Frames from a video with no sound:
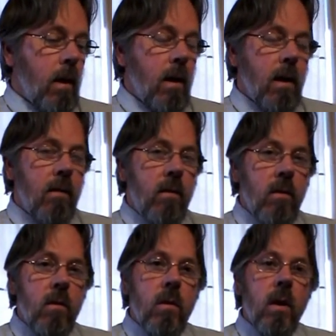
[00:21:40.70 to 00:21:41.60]
If
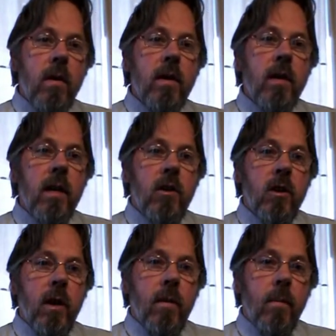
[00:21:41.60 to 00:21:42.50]
you are a
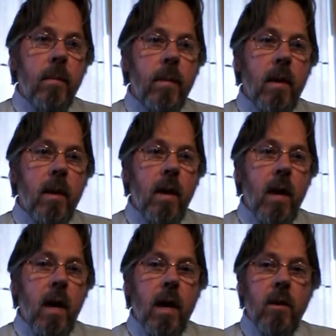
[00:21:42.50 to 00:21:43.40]
teacher,
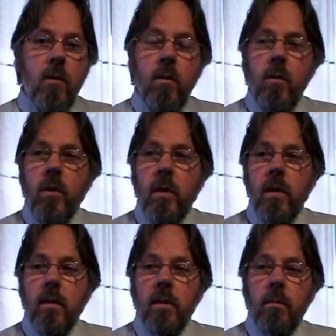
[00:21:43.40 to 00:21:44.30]
and
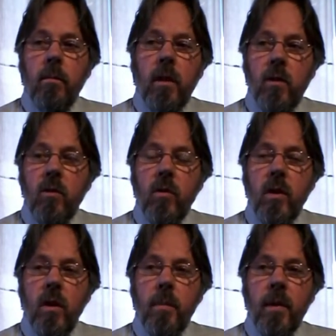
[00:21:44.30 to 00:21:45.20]
you, the
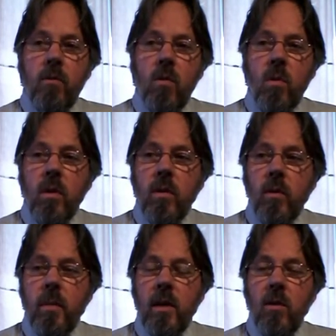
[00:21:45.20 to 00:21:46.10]
children are a bit raucous or
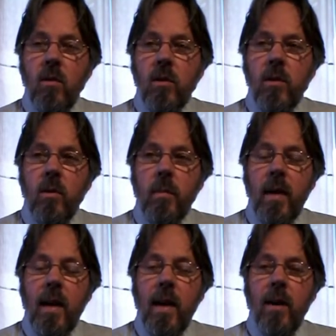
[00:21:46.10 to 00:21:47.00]
a bit naughty or a bit
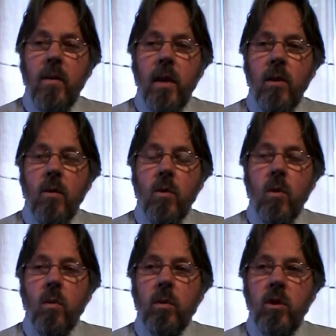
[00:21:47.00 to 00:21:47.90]
loud, and you
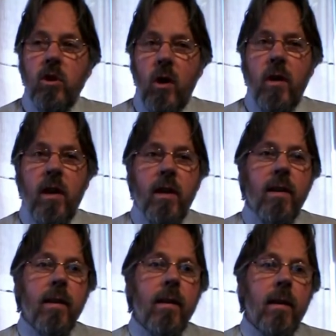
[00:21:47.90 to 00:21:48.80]
call Johnny,
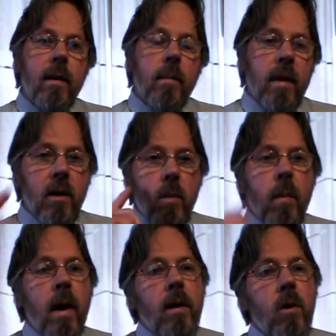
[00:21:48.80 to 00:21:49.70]
but in your
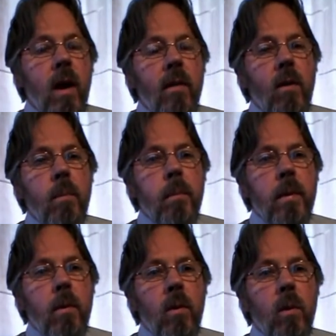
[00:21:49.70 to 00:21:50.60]
mind you
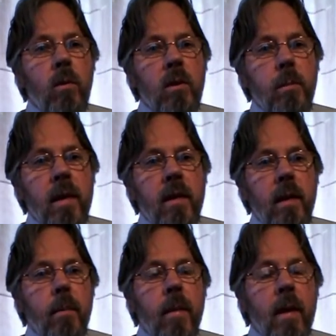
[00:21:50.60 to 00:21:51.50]
thought it was
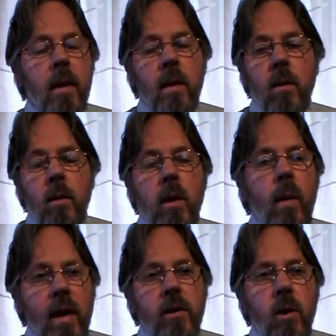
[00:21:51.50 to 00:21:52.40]
Peter. You
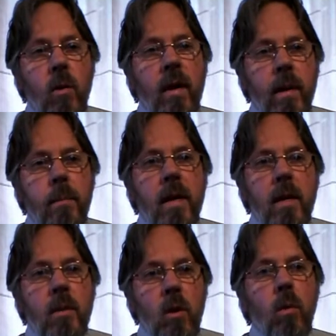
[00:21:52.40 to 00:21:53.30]
were actually calling it
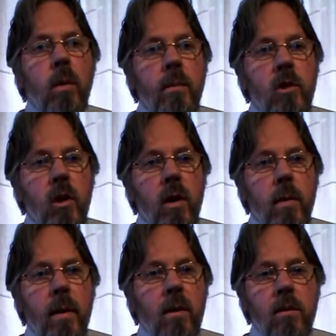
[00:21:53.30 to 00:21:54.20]
Peter, but you called him Johnny
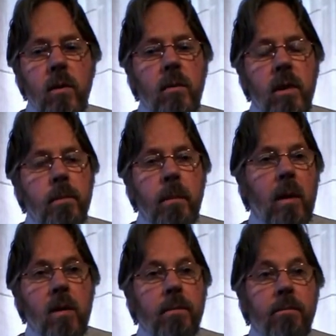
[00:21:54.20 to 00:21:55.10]
because
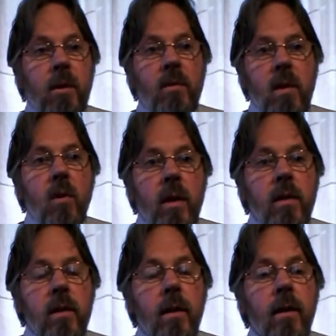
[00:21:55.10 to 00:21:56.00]
of the noise.